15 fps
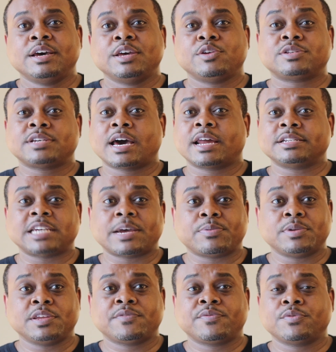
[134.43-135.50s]
you're tired of
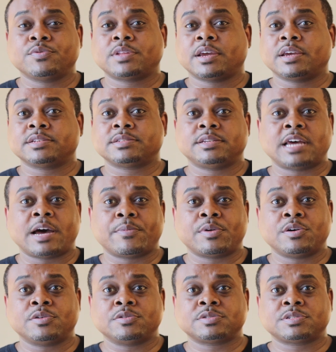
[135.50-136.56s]
Japanese food, there is a
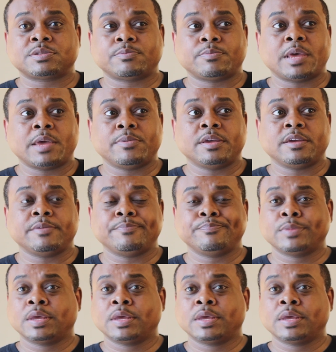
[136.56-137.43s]
Domino's maybe